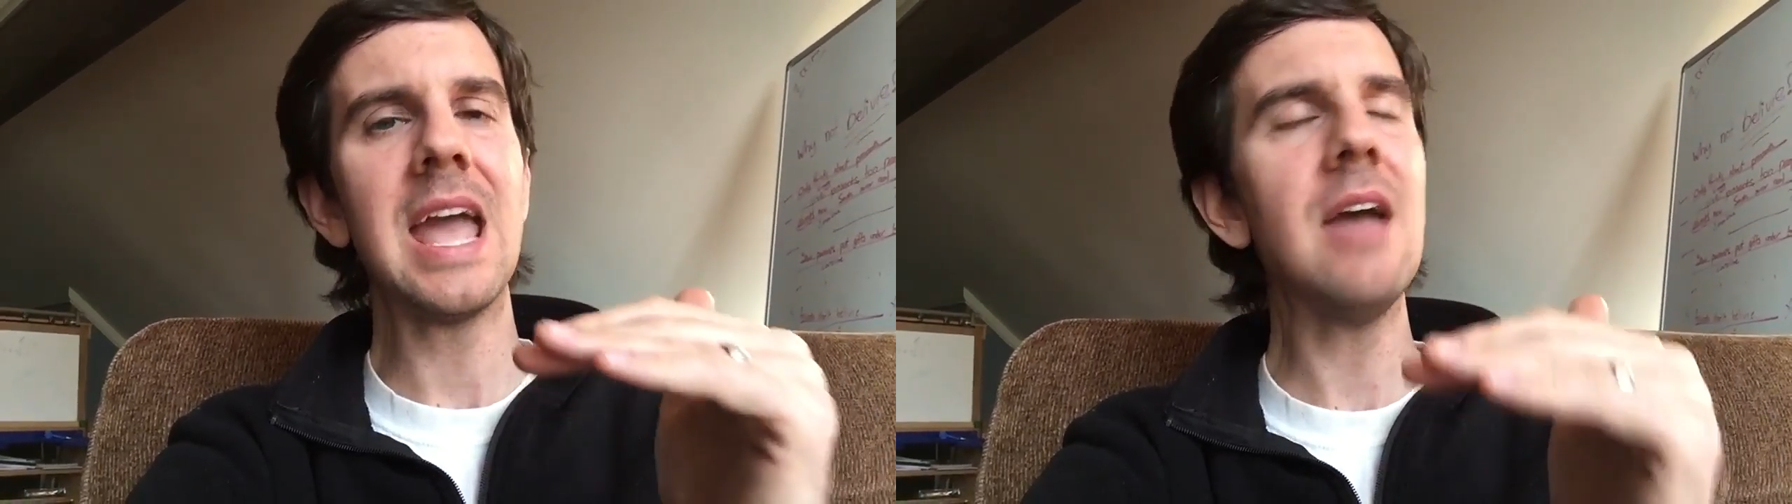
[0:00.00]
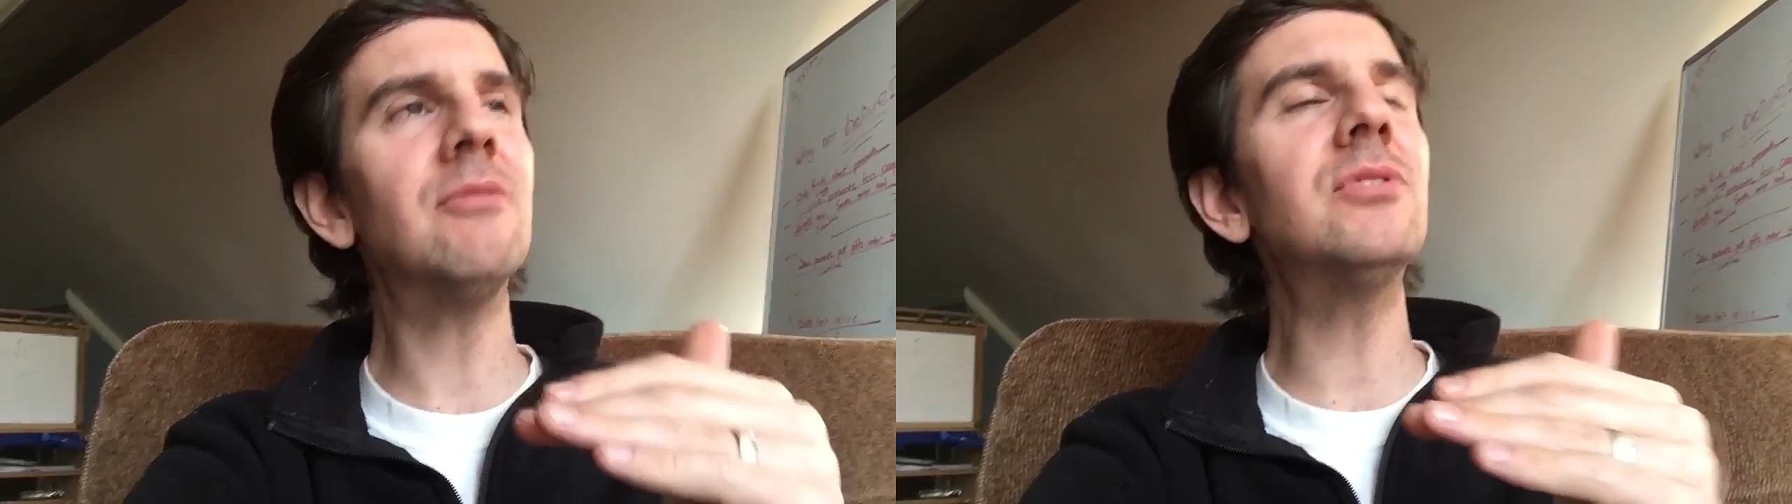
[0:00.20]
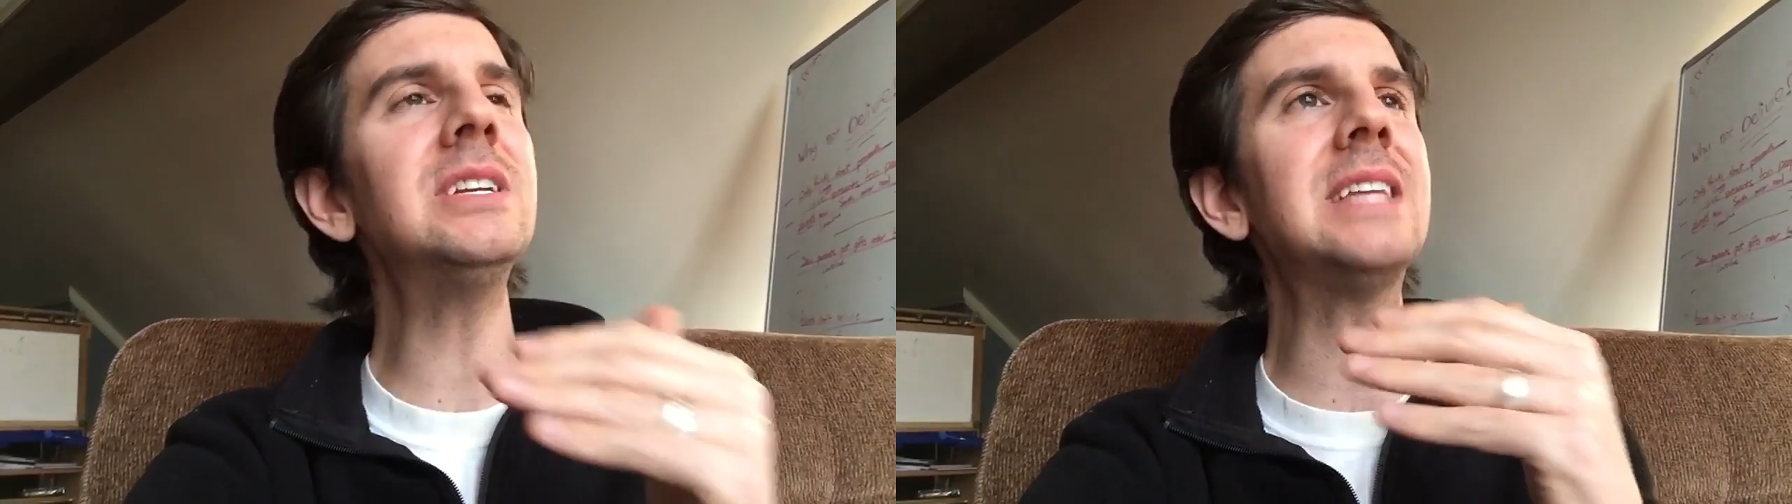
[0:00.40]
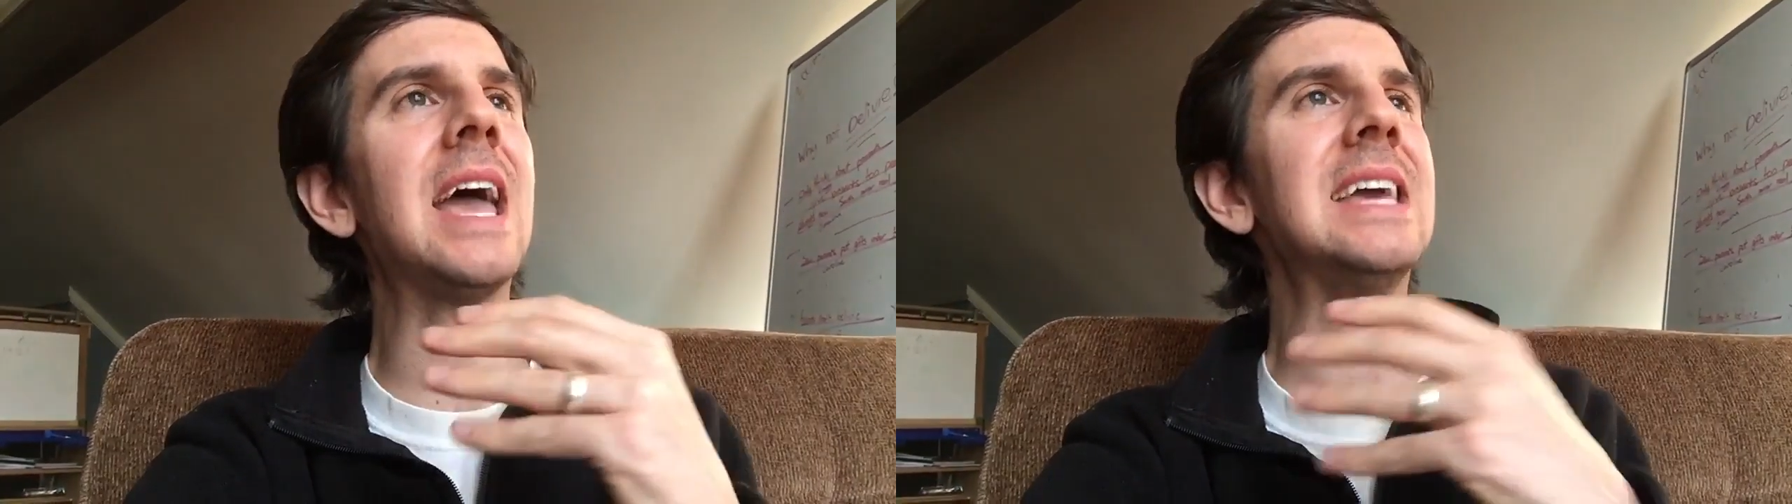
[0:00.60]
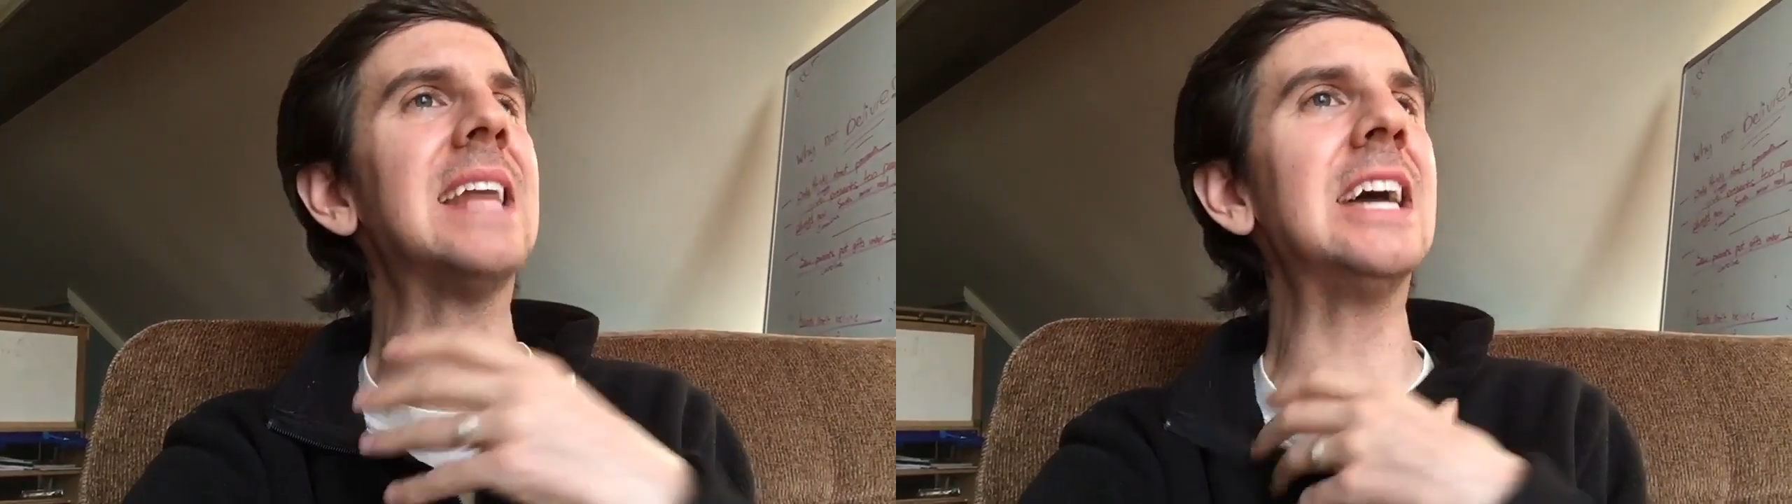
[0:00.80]
every
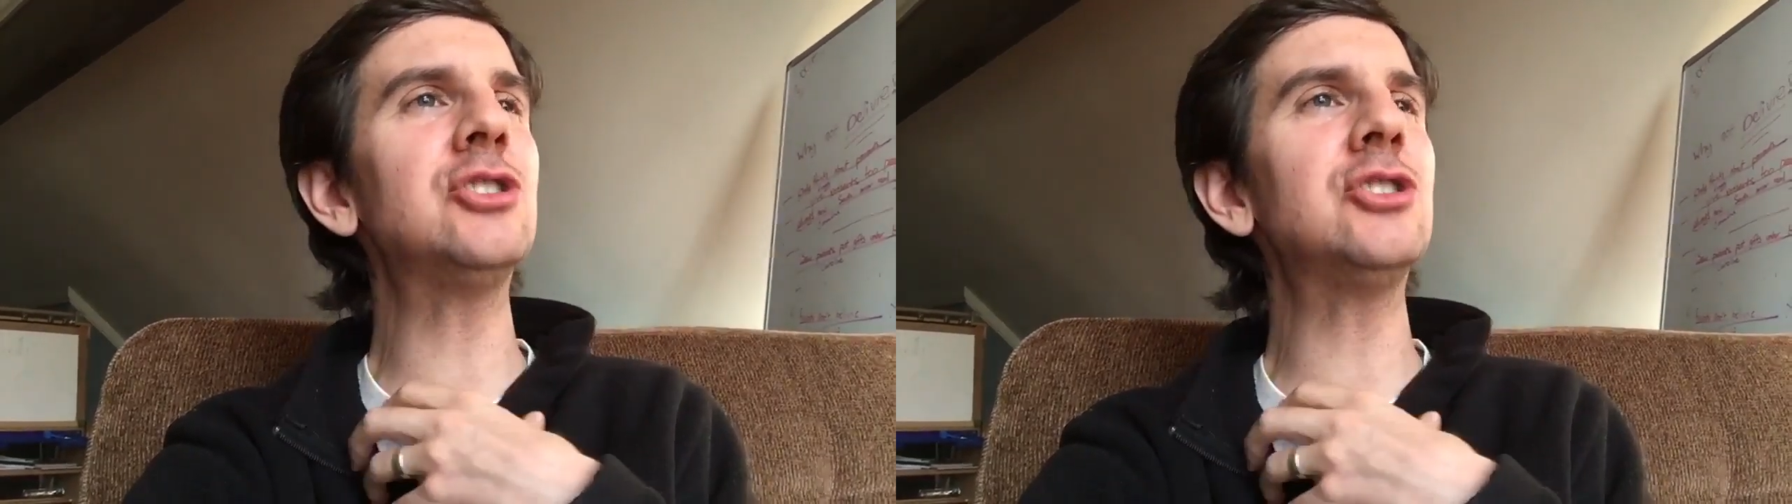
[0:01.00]
day, and I